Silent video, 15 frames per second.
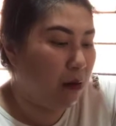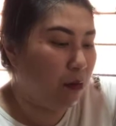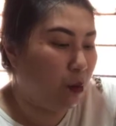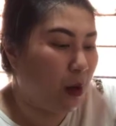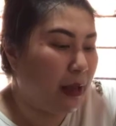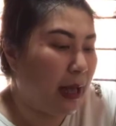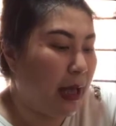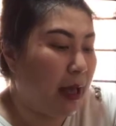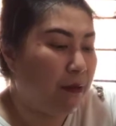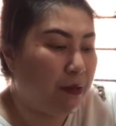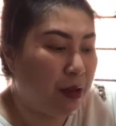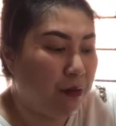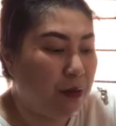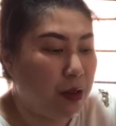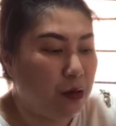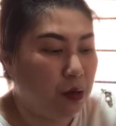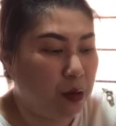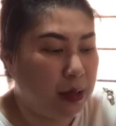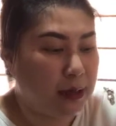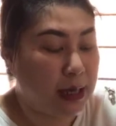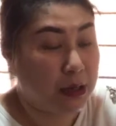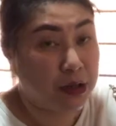What I have given you
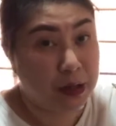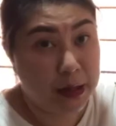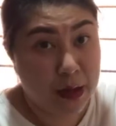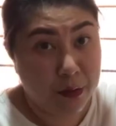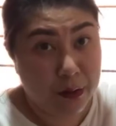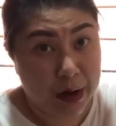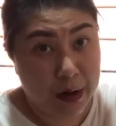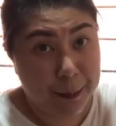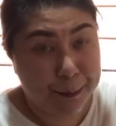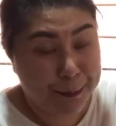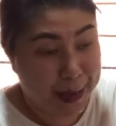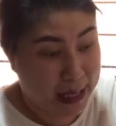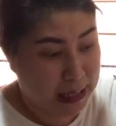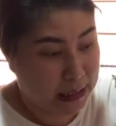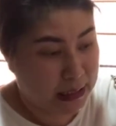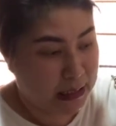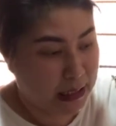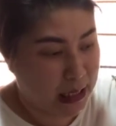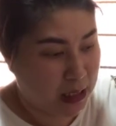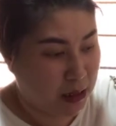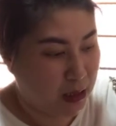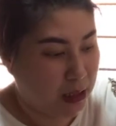is actually a very
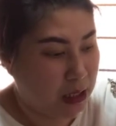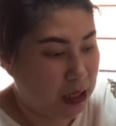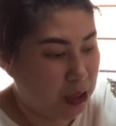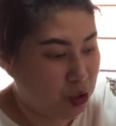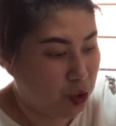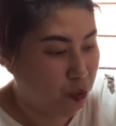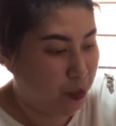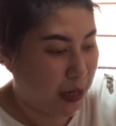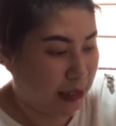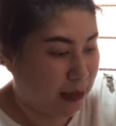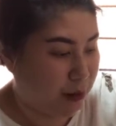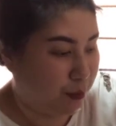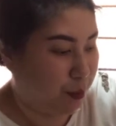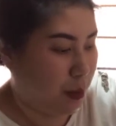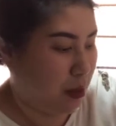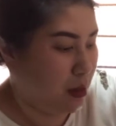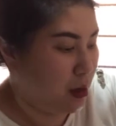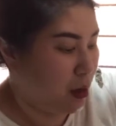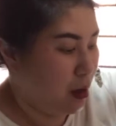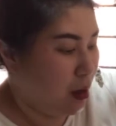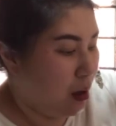basic quiche recipe.